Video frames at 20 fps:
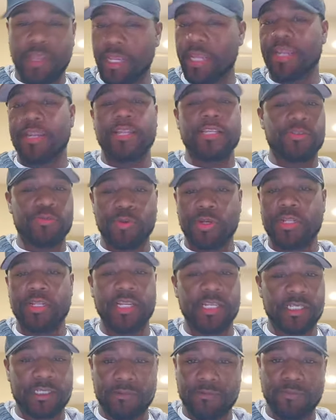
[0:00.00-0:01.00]
It is what it
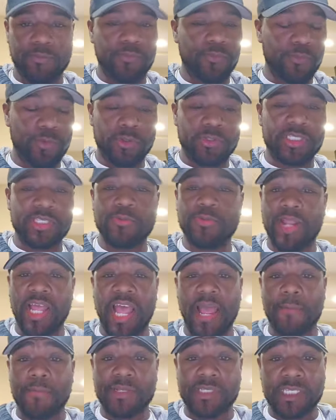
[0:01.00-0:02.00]
is. We'll see what
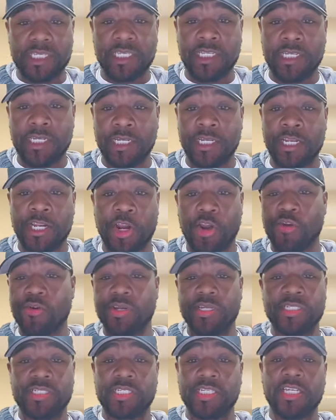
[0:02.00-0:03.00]
happens in the
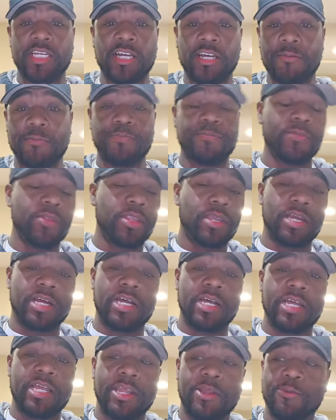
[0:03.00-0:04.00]
earnings to come,
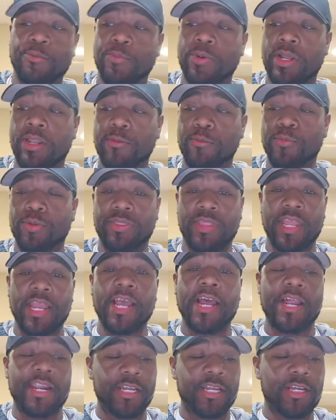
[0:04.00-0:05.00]
and what they
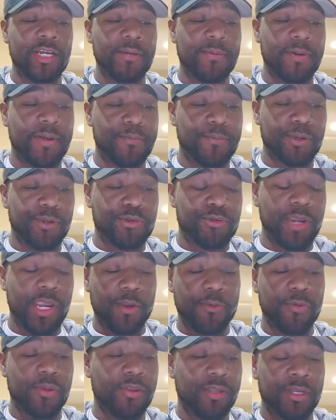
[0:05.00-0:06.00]
kind of come up and
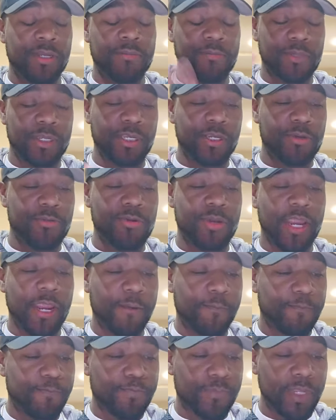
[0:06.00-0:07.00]

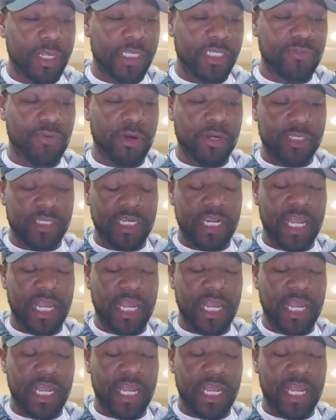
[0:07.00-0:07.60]
create as far as